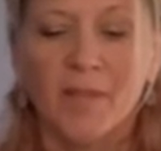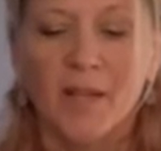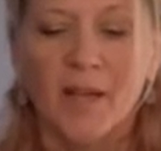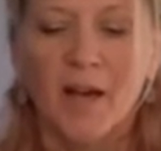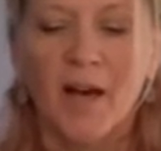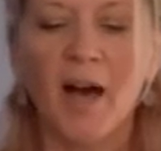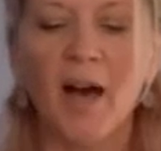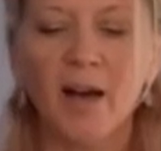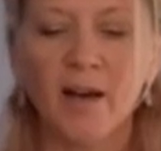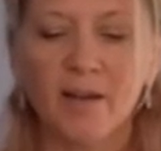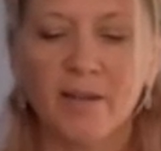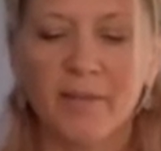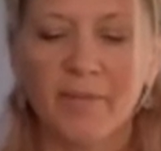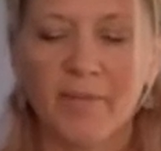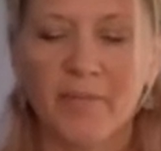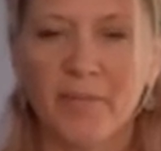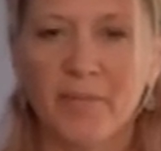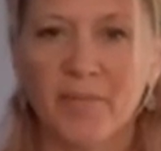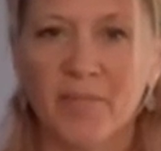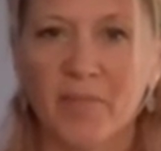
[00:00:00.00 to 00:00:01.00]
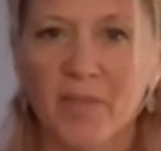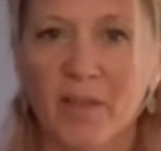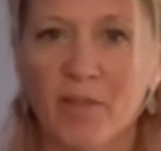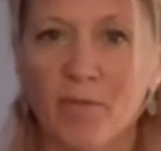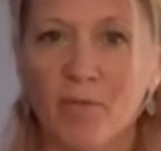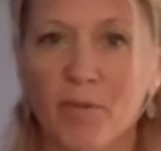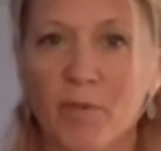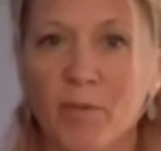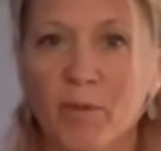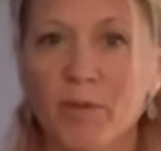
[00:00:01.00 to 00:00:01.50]
Ha!
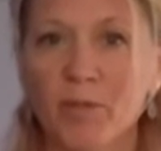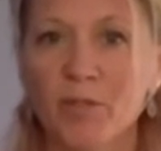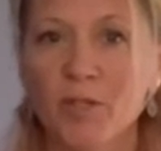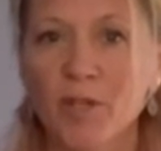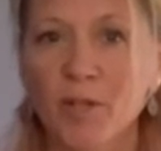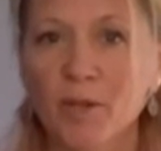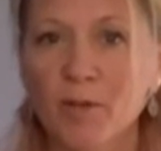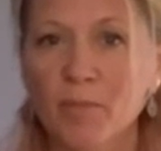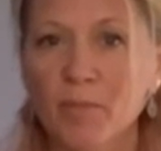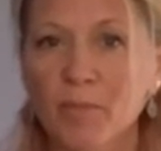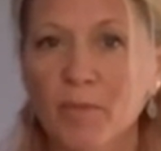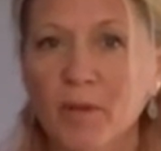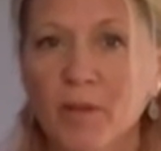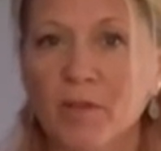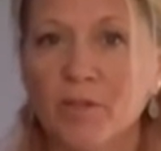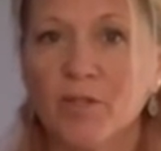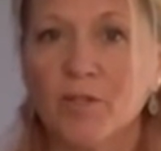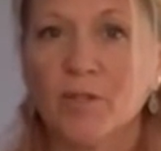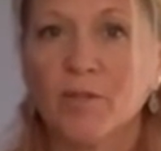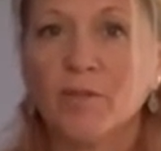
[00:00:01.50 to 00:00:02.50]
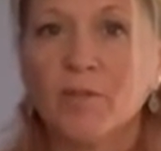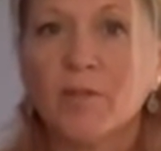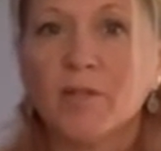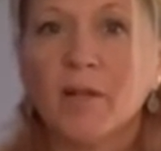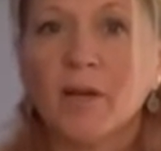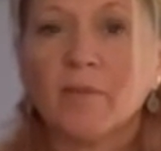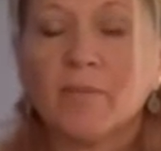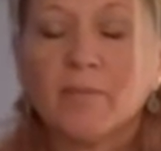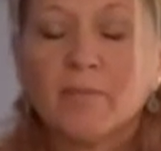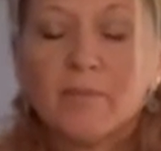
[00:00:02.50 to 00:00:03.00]
If you want to, bring your shoulders
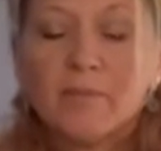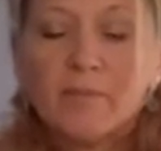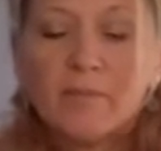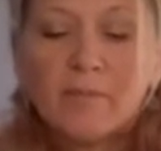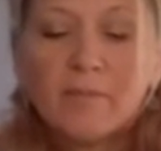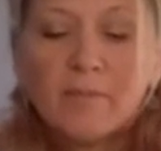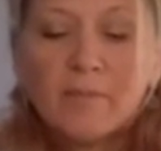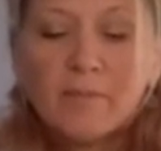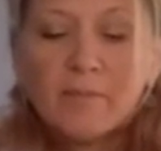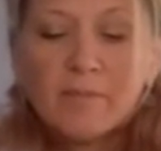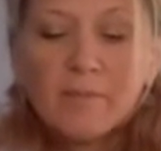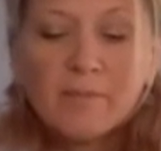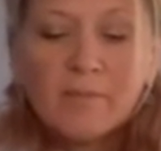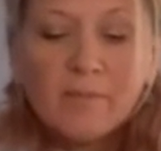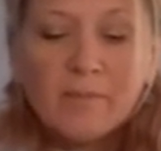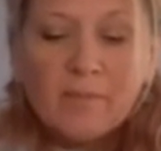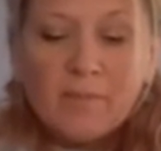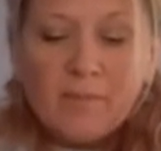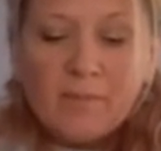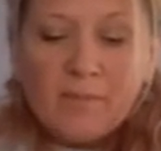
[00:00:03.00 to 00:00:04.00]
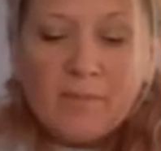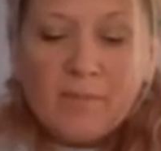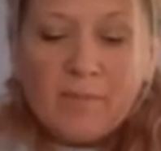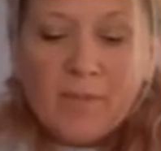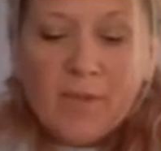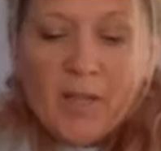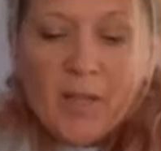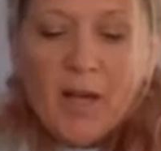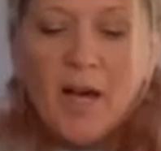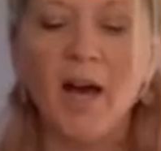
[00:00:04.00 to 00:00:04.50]
up.
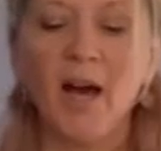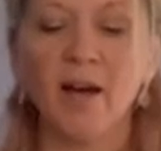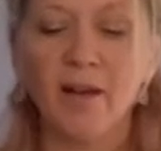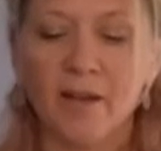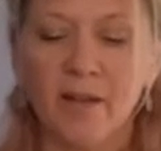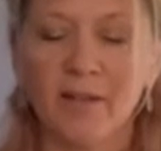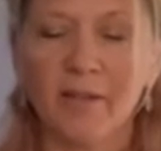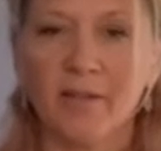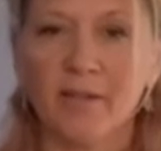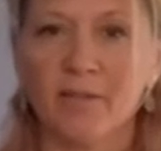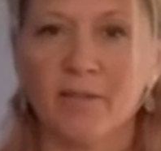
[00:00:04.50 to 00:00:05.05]
Ha!